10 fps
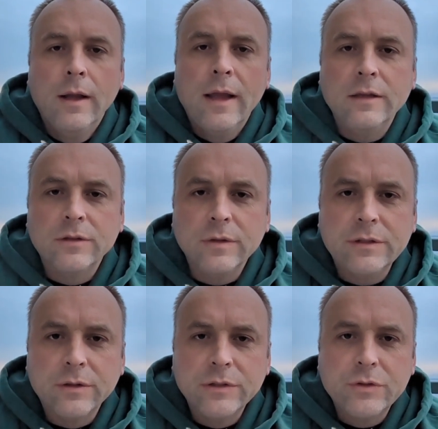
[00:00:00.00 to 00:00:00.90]
Hey, so
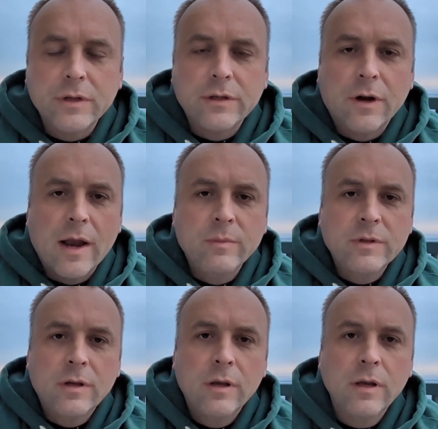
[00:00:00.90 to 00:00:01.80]
these are interesting
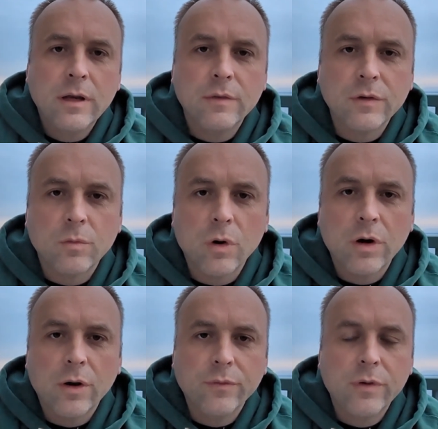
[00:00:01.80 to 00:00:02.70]
times in this work
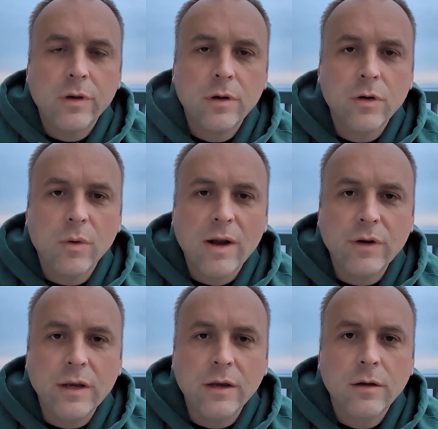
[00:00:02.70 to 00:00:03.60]
of
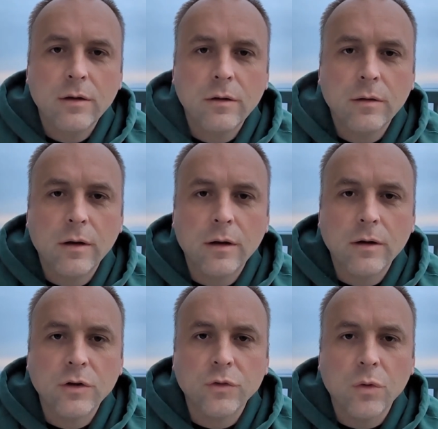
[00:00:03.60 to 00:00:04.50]
gravity
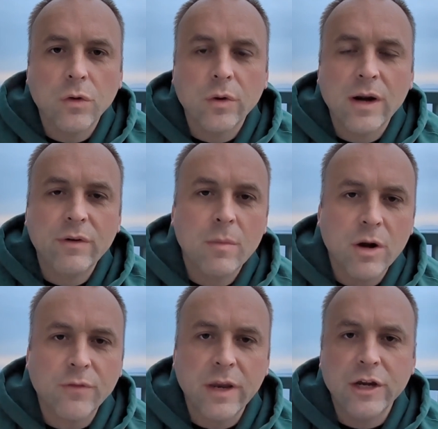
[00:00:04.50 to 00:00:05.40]
control, gravity
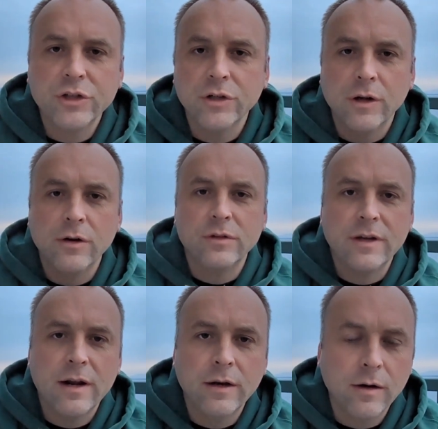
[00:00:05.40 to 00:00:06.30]
modification,
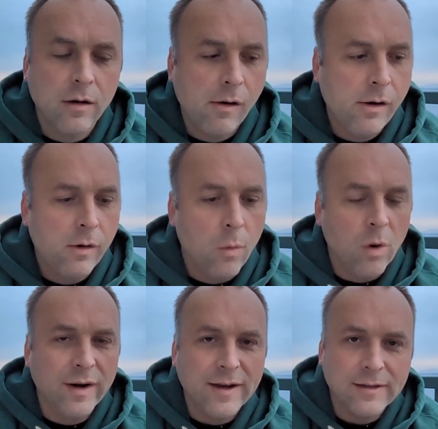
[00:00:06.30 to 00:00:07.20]
understanding
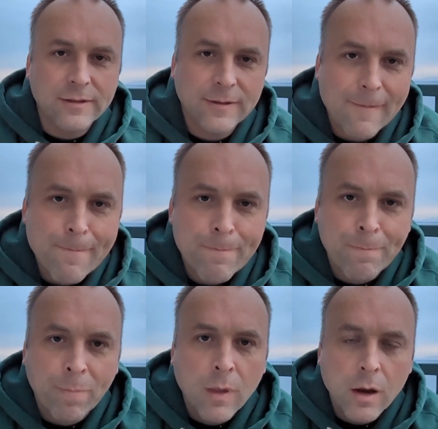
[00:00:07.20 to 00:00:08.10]
what it is,
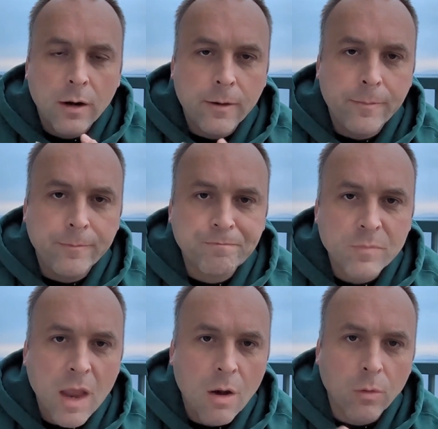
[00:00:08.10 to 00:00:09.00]
how
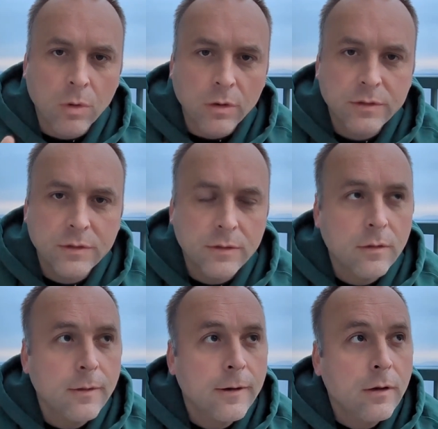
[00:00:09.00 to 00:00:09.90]
it works,
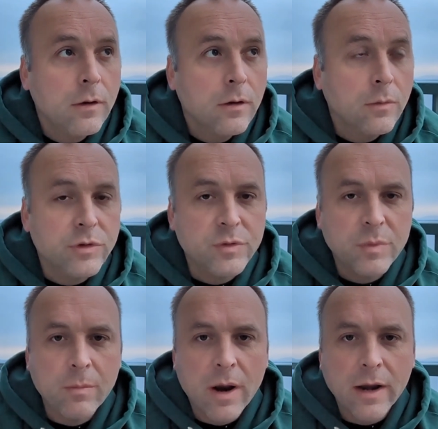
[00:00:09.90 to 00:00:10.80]
which has
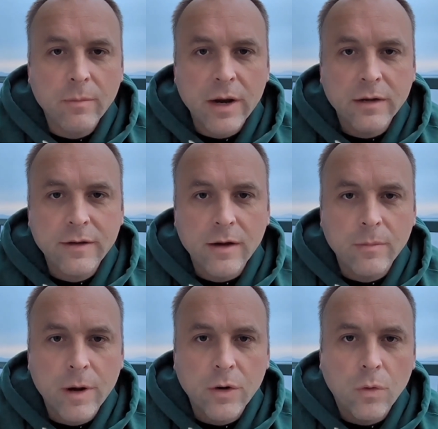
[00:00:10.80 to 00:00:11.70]
been my intent and
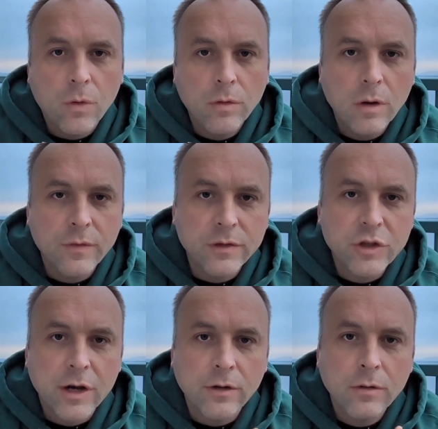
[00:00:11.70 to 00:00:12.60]
my goal on this
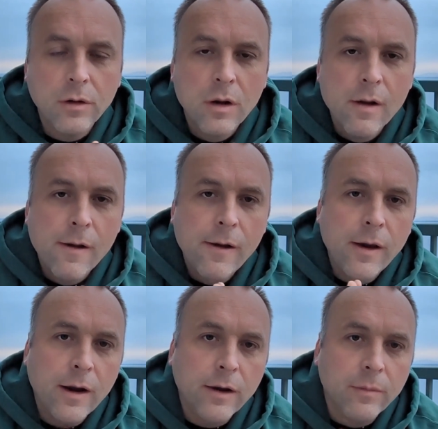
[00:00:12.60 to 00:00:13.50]
channel
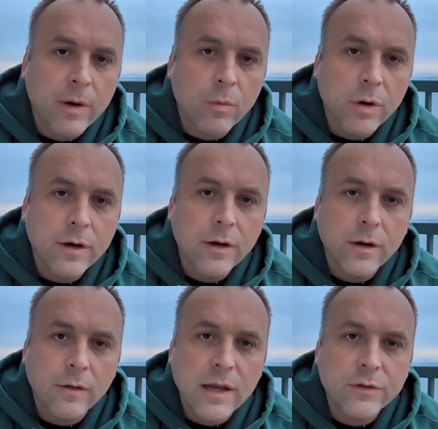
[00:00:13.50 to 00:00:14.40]
and in my work
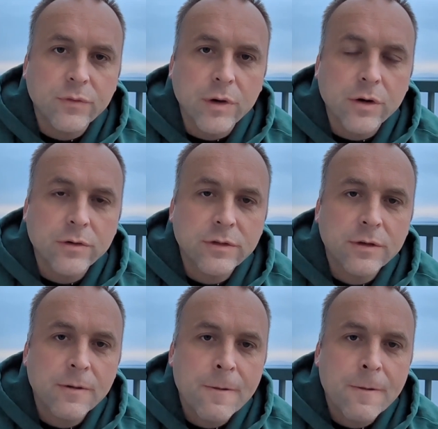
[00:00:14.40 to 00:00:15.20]
in the last few years.